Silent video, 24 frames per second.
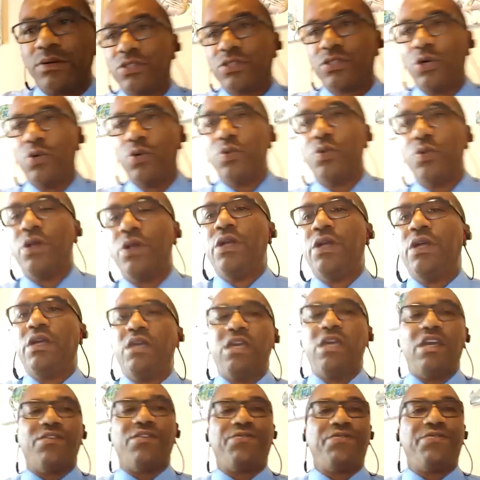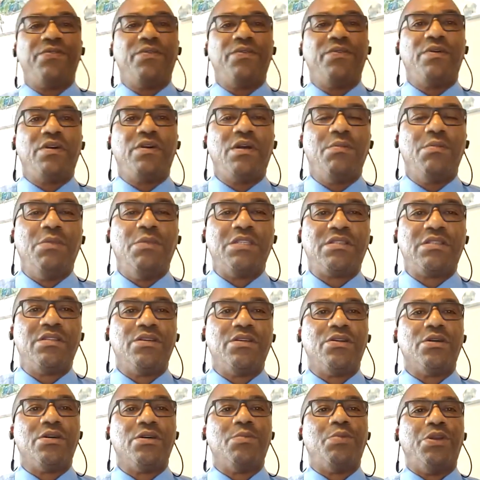So if
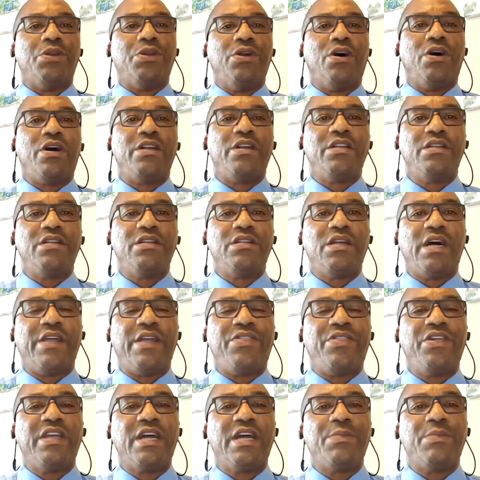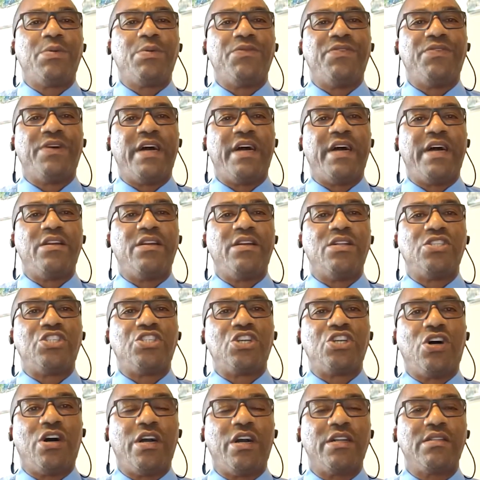Mr. Bernard, I think I provided a
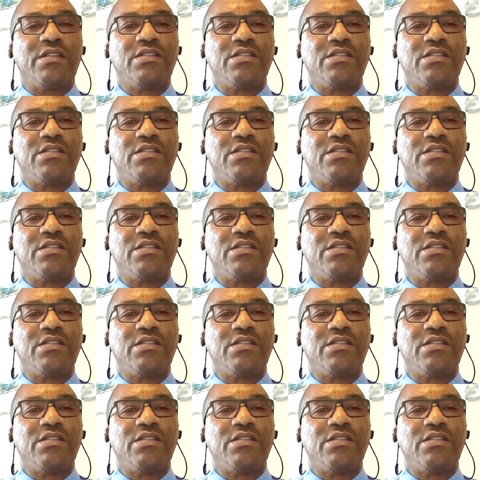chart